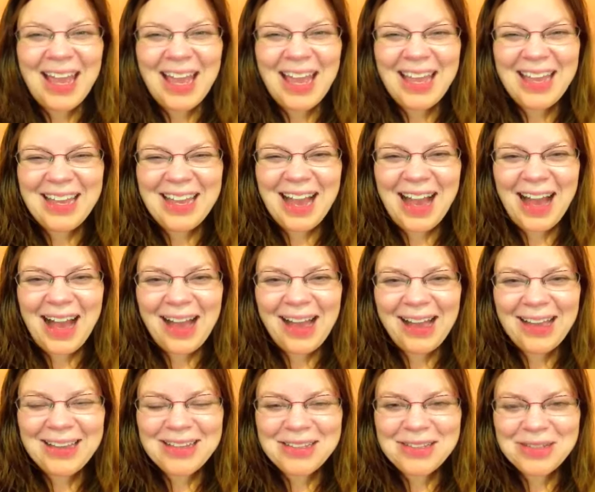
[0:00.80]
Hey
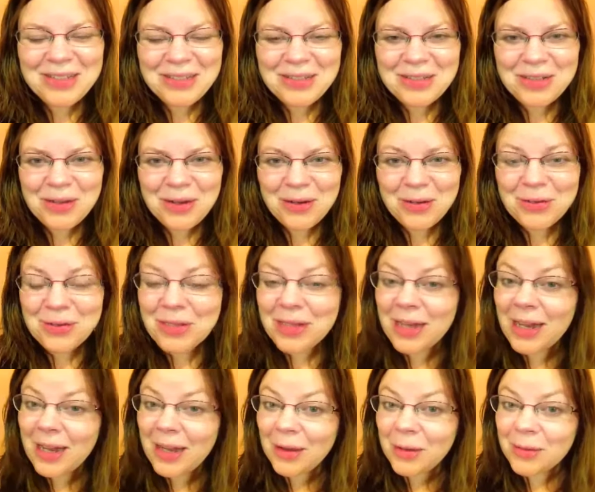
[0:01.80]
guys! So
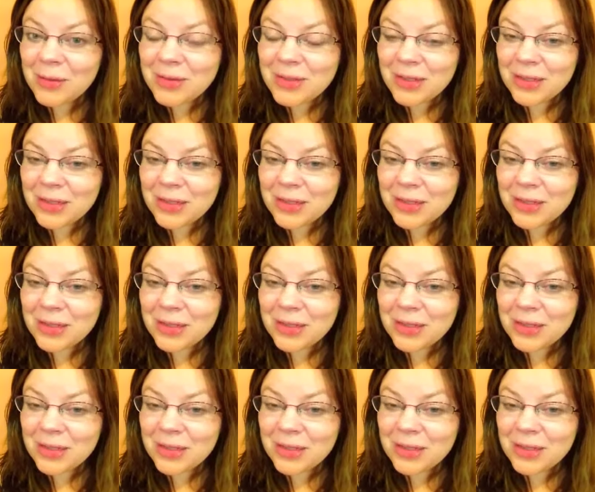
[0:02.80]
today was